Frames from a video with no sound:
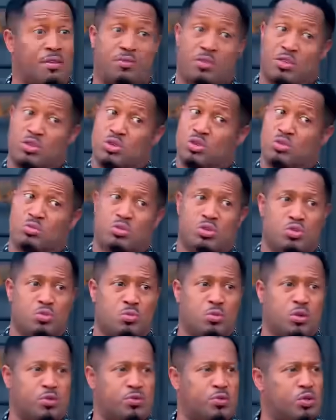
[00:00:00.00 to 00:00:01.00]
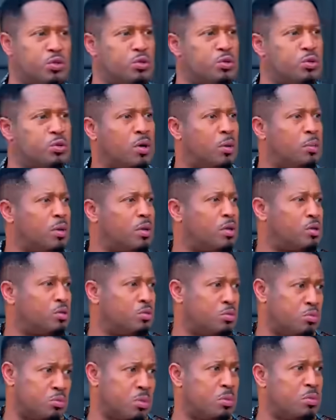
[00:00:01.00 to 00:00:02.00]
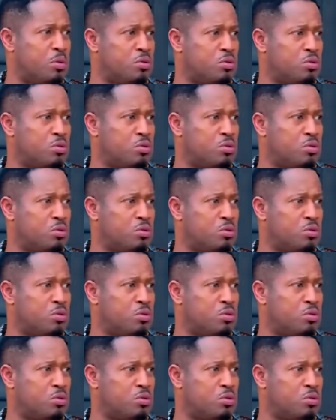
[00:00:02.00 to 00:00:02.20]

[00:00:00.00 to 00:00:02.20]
if you go, because I feel it's going to be too much for you.